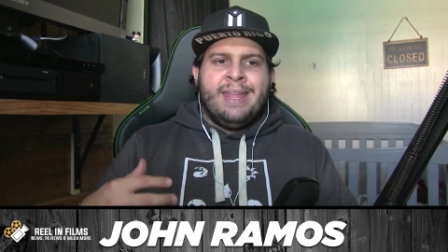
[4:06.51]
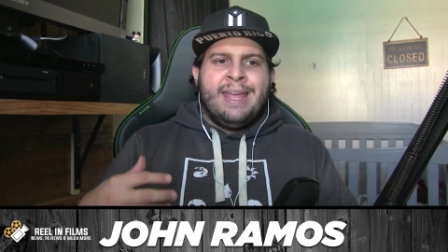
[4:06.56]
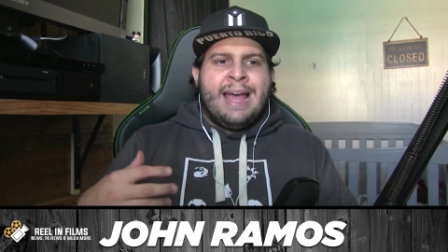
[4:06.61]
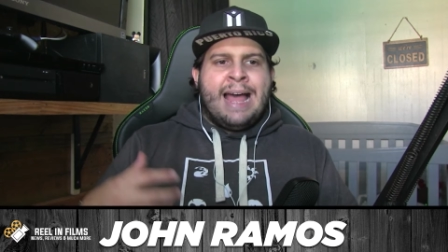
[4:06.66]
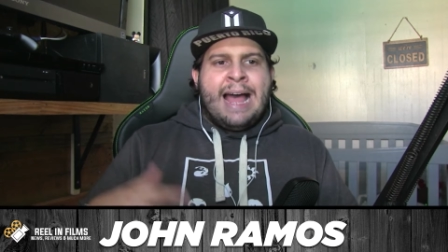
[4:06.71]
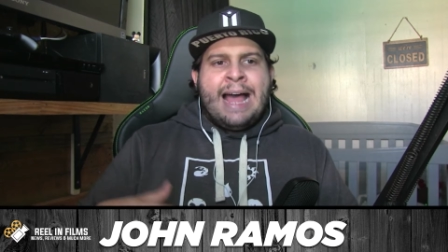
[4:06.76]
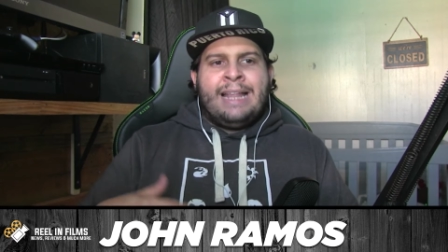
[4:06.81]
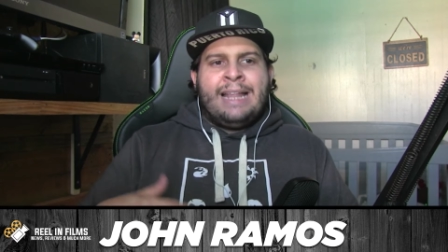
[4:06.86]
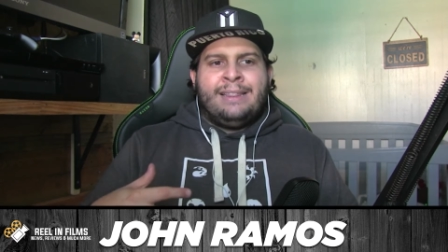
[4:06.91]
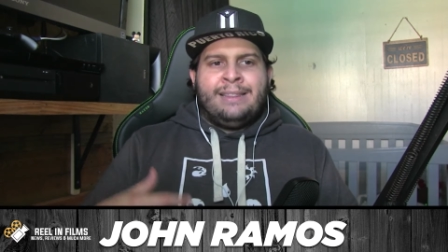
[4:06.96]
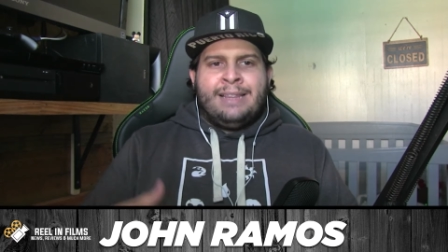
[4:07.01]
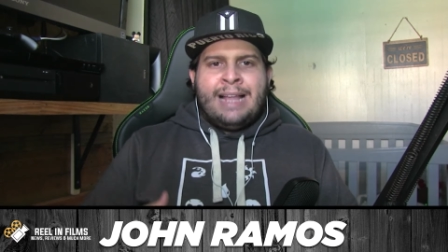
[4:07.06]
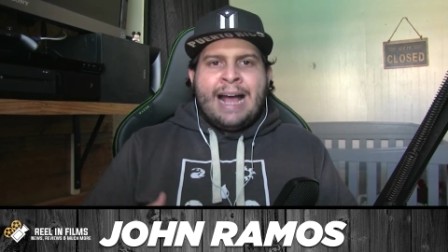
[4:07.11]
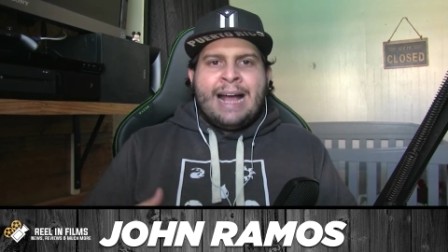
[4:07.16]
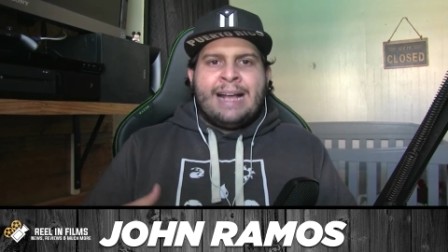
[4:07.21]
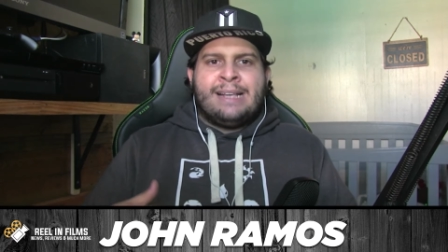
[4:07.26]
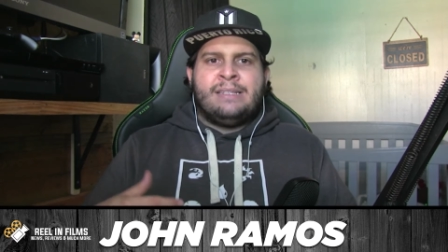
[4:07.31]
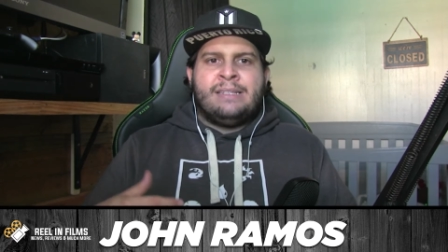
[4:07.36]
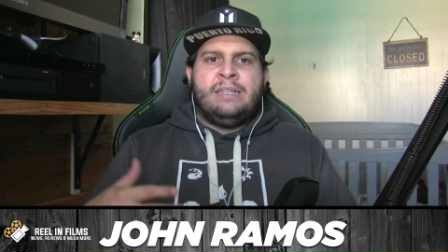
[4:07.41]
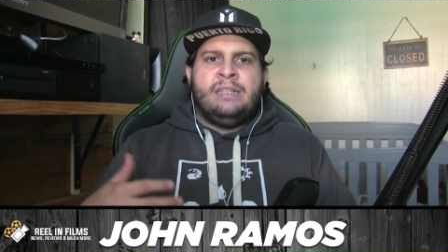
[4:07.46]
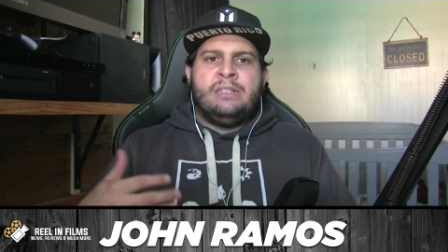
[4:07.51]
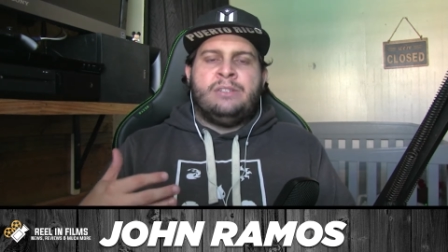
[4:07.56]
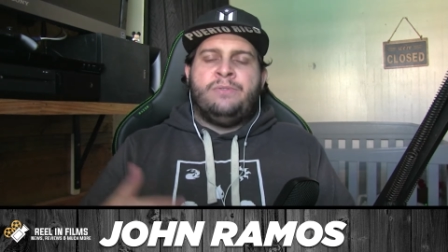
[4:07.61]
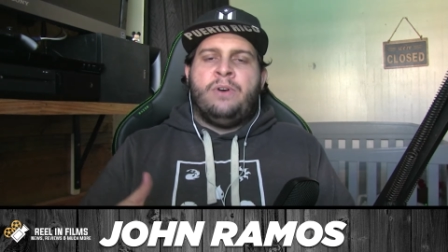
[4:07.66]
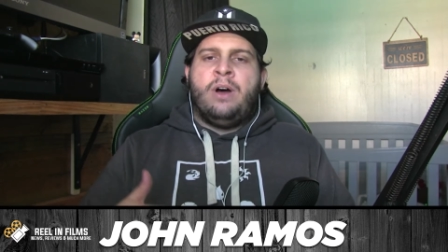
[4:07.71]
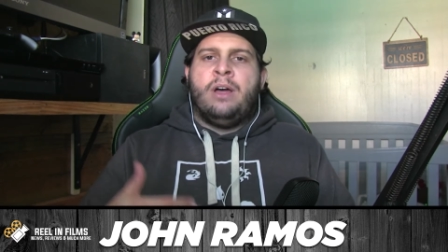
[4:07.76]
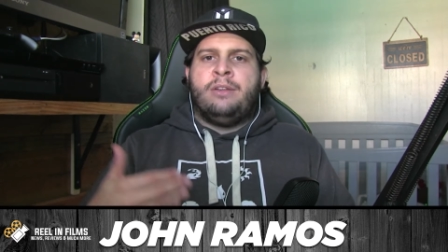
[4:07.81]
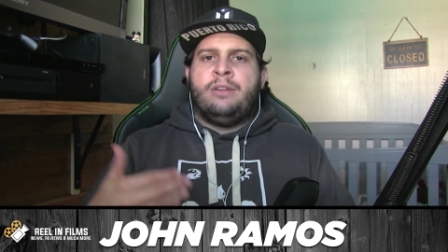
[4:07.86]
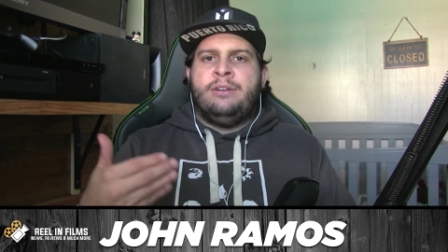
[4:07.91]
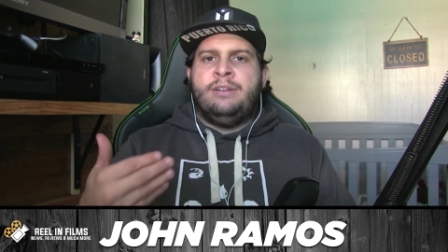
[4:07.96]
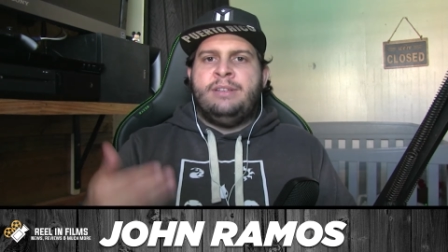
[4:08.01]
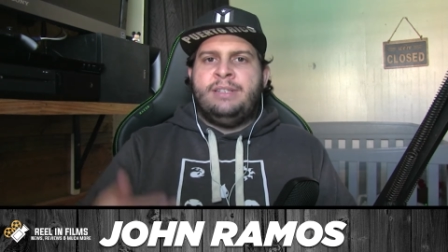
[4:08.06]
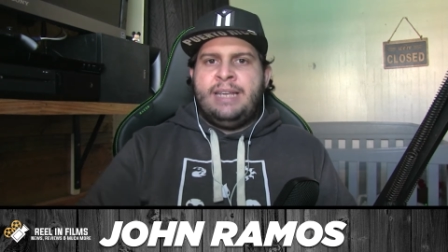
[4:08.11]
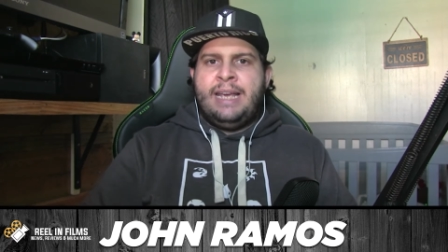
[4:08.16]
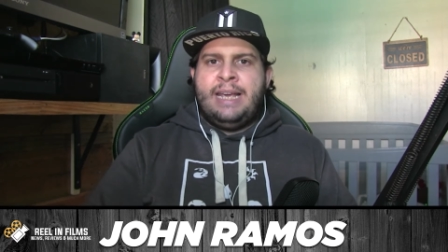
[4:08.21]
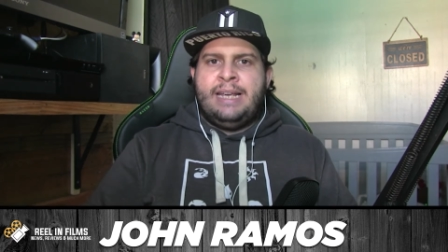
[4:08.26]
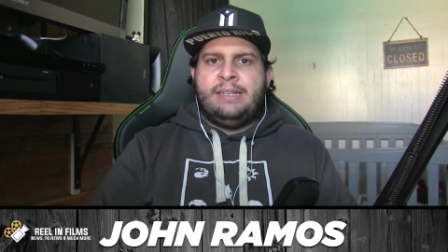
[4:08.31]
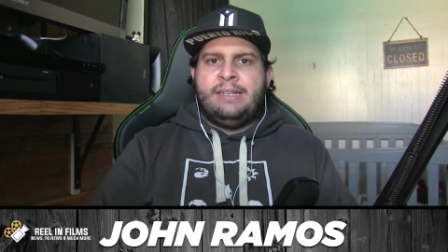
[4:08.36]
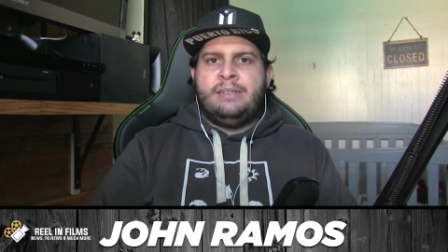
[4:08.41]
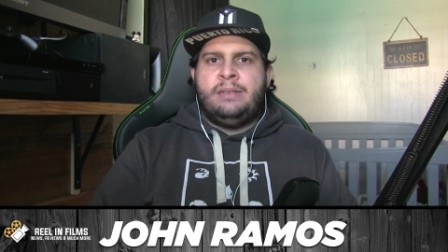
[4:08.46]
at last his father
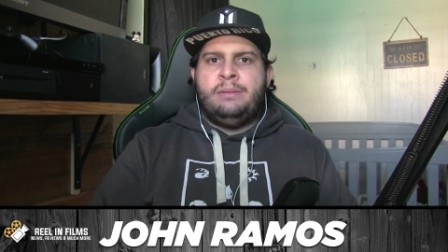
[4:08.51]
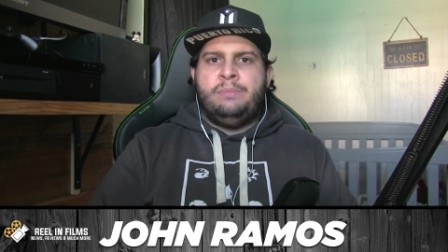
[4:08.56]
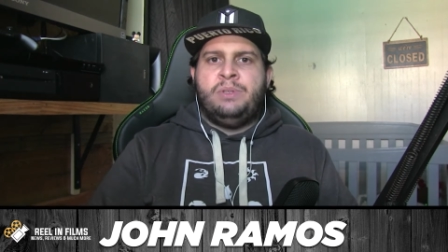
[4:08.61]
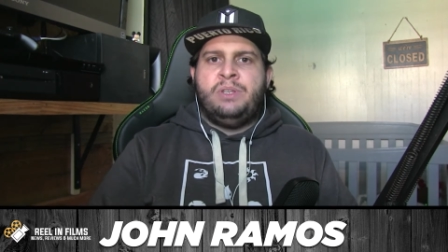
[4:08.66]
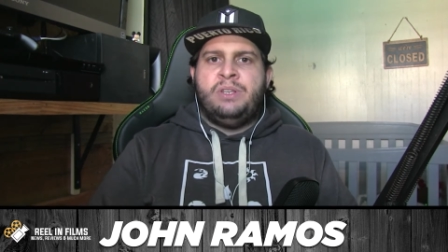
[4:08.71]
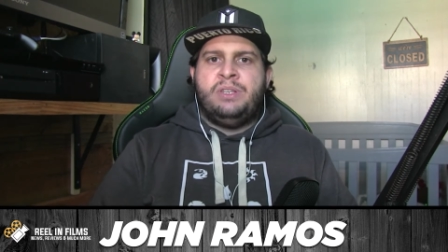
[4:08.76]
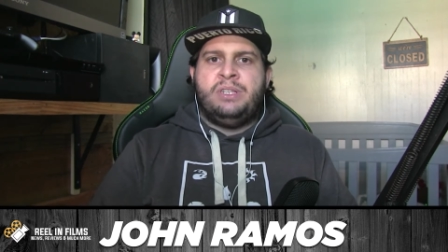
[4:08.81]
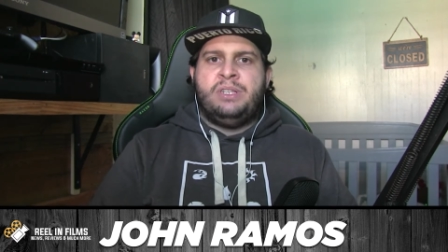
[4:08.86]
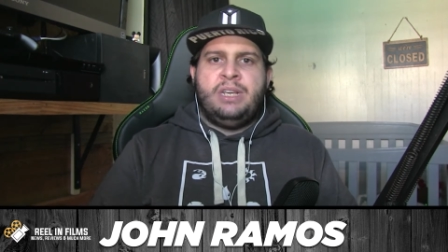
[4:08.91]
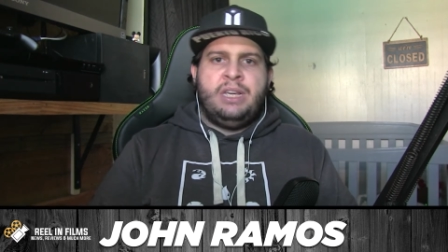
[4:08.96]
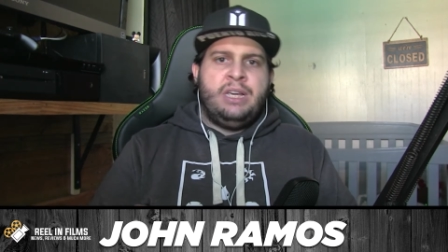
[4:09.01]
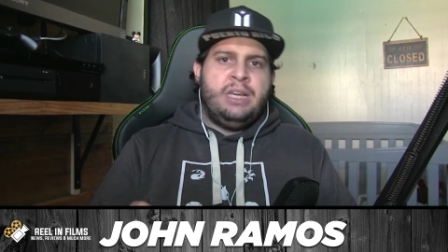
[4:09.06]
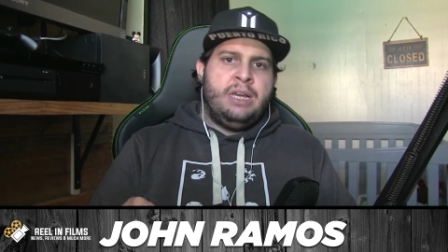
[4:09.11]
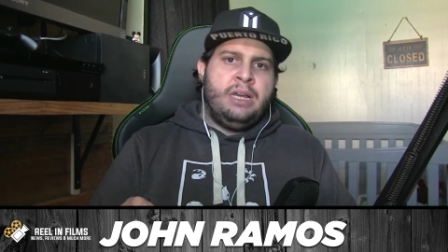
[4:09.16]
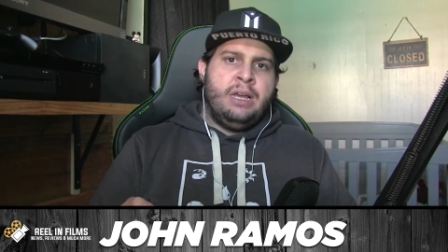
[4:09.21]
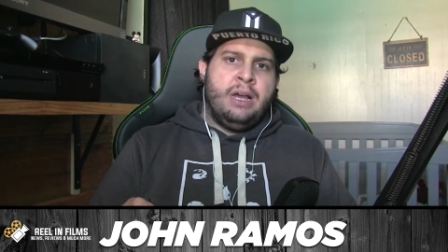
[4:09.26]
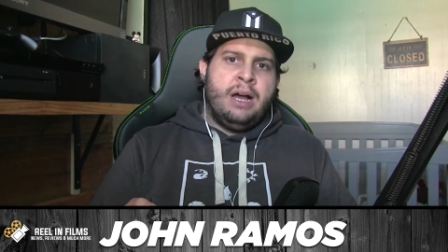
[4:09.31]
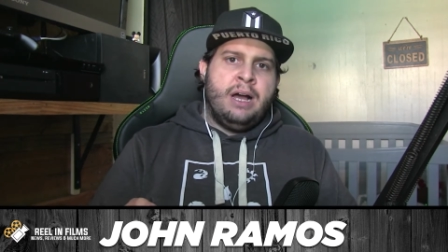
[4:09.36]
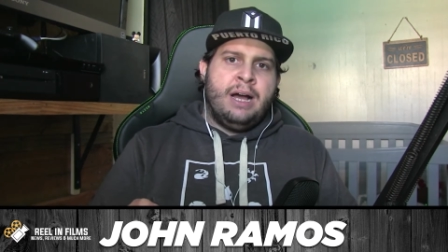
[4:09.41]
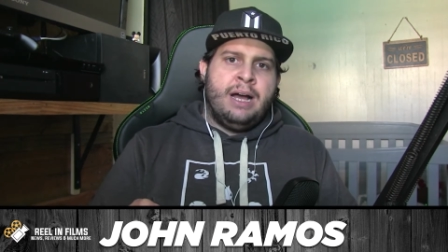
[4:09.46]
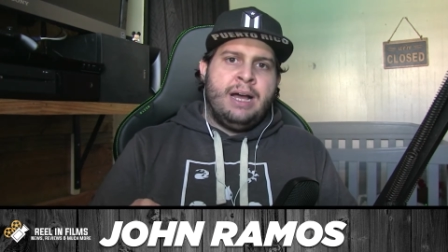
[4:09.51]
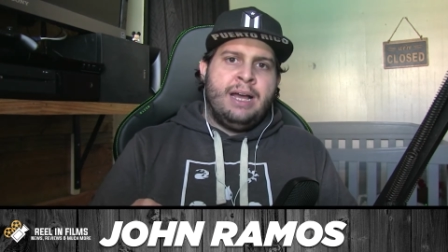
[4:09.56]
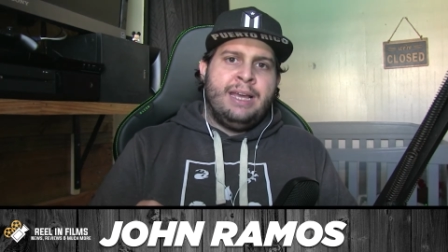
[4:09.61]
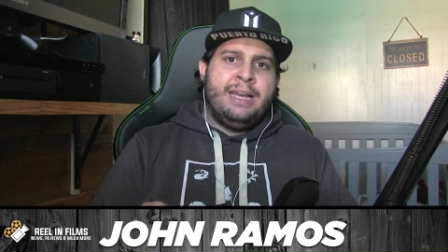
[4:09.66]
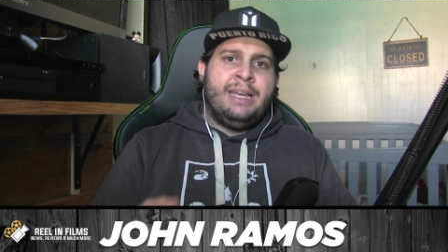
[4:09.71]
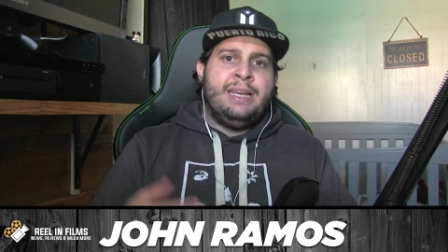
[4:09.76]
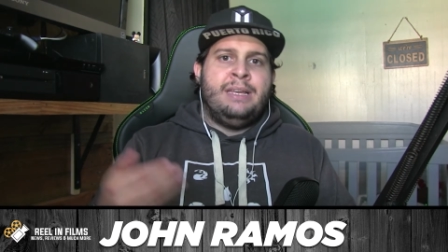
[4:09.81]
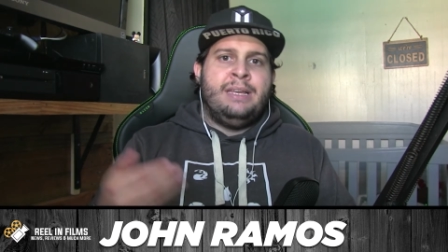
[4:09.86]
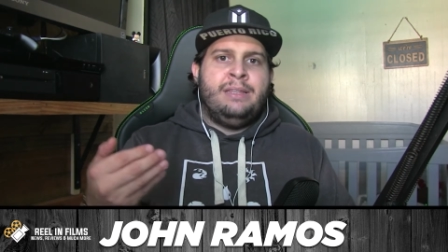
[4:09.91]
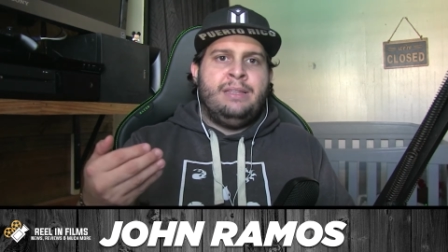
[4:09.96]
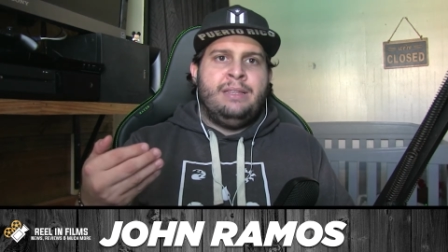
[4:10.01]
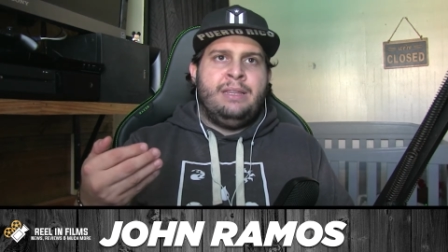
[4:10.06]
takes him to see uh, his,